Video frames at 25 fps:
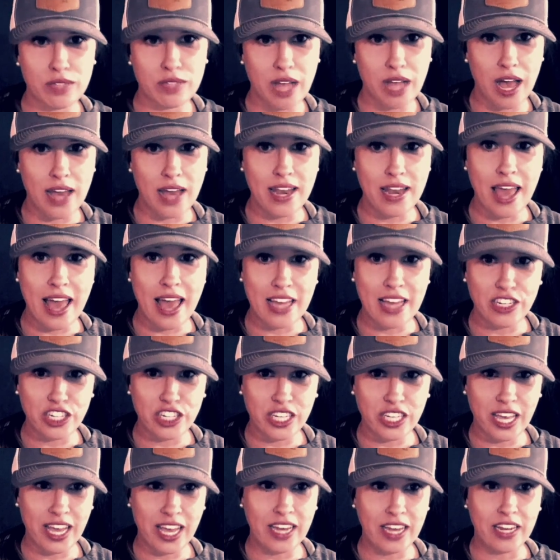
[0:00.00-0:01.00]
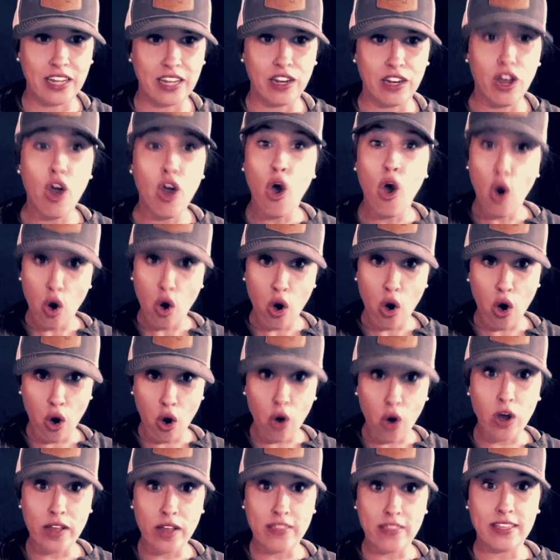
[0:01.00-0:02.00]
uneducated
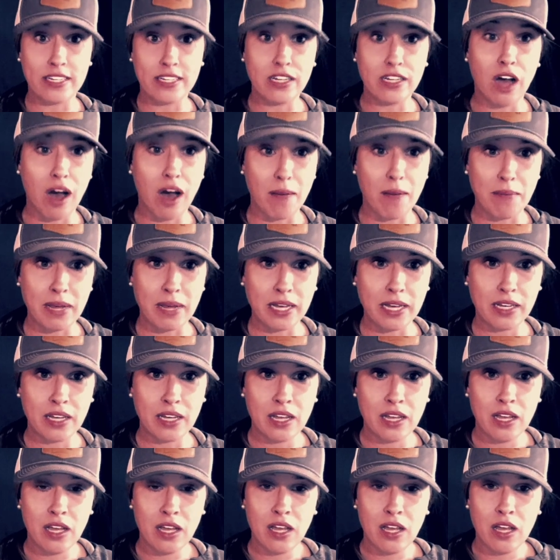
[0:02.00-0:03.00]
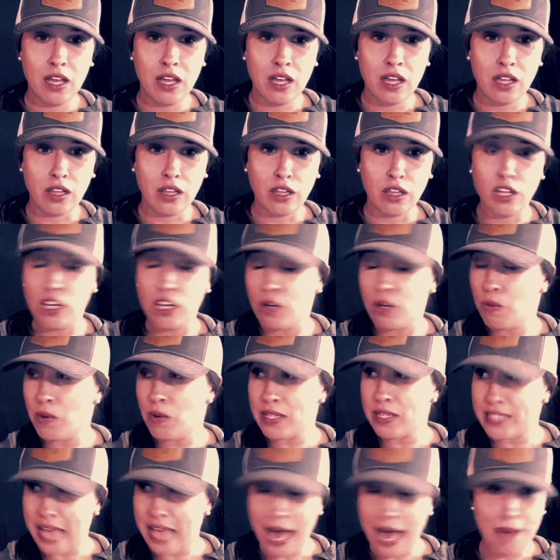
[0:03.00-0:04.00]
on the topic. Look what's
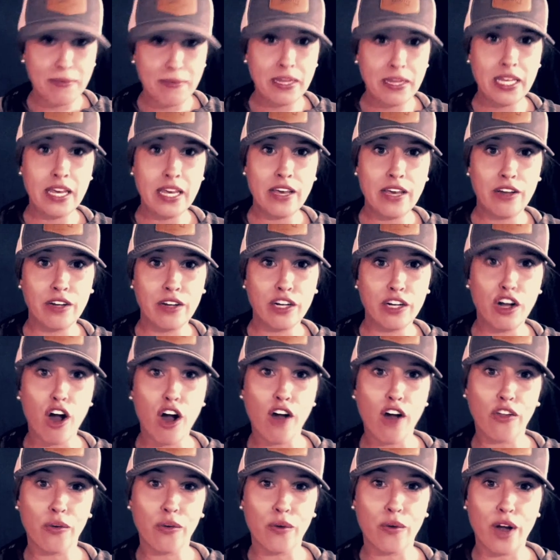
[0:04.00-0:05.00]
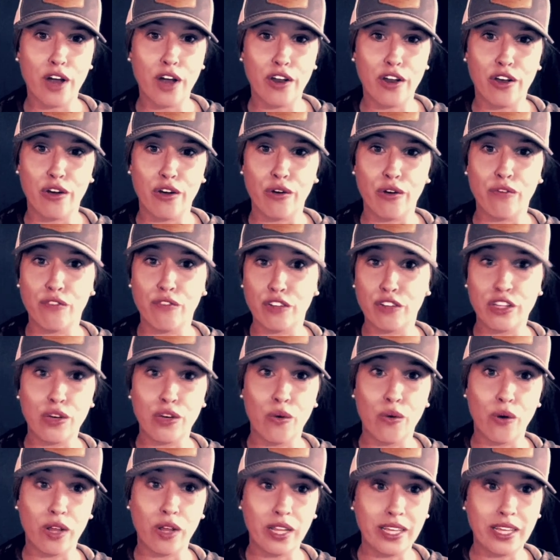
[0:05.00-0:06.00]
happening here in Colorado for the
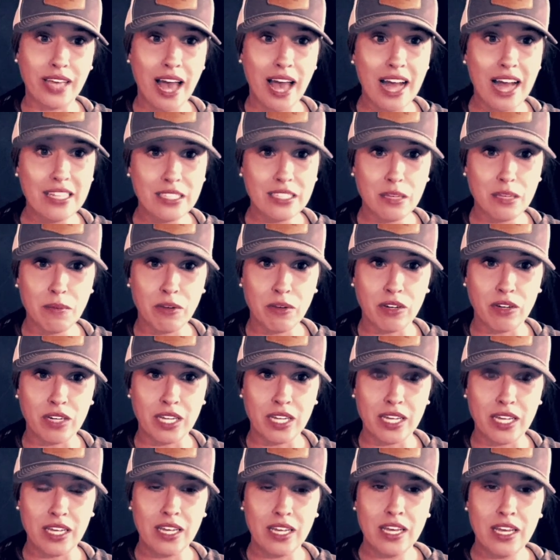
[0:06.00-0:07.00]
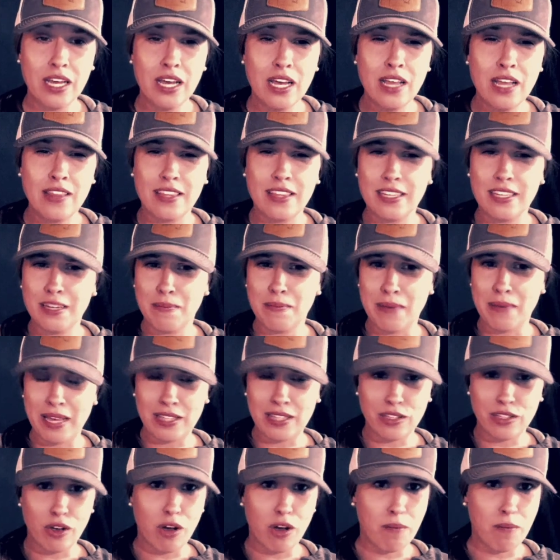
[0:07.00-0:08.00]
oil and gas community. The
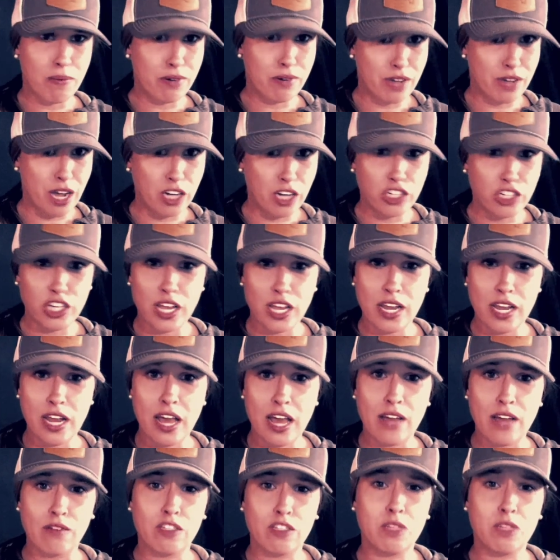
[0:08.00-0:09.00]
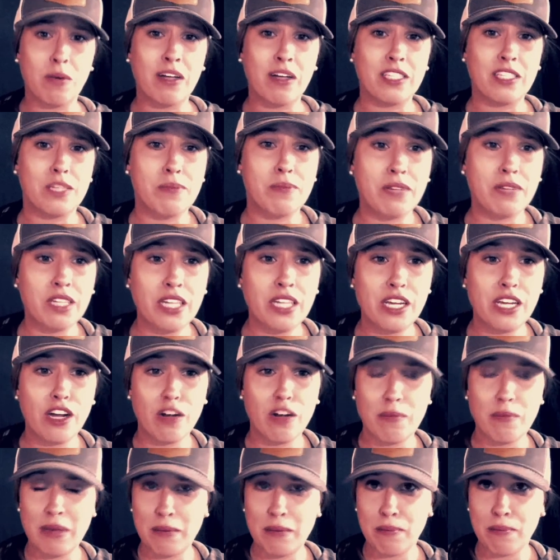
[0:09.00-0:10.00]
debates on production and responsibility are
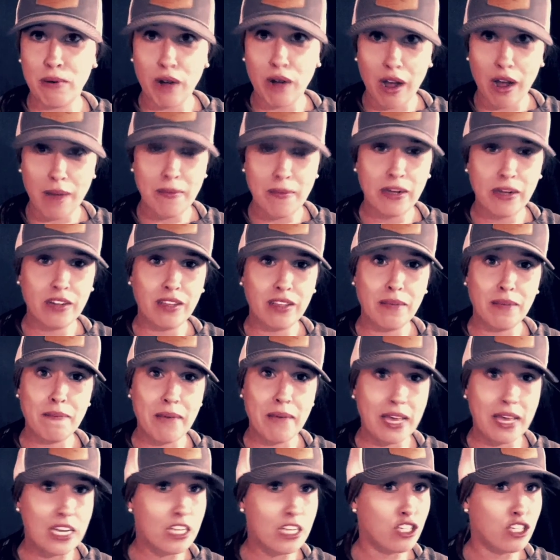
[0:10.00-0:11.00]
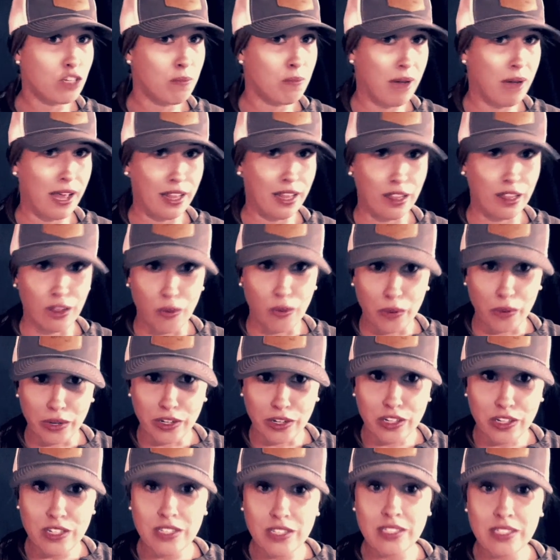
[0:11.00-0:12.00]
being primarily managed by
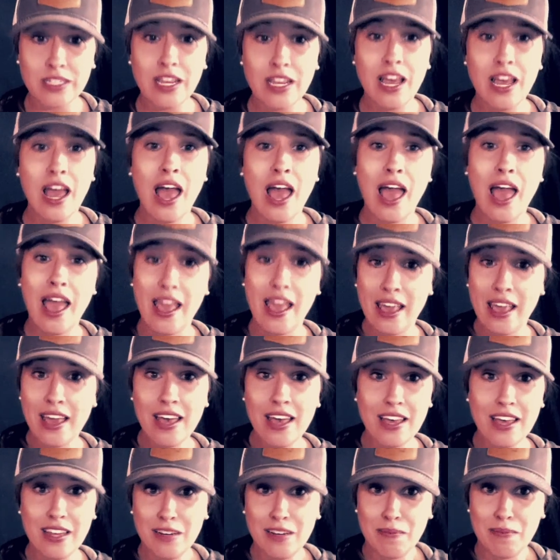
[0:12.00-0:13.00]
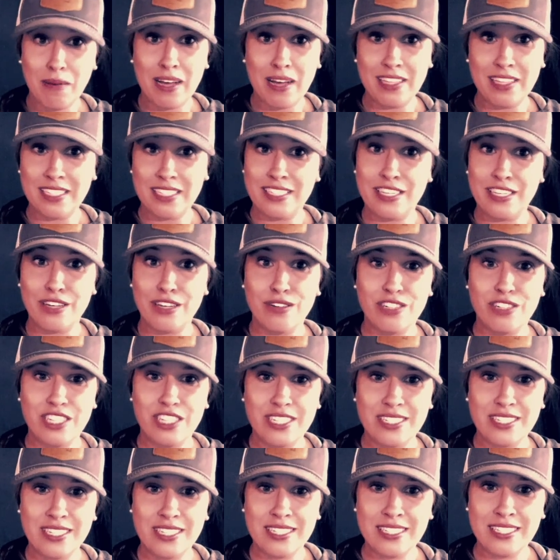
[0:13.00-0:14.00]
lawyers and by the
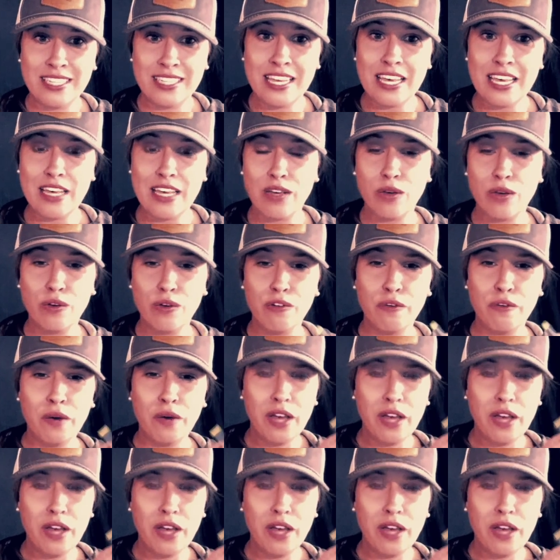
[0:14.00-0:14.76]
COGCC, who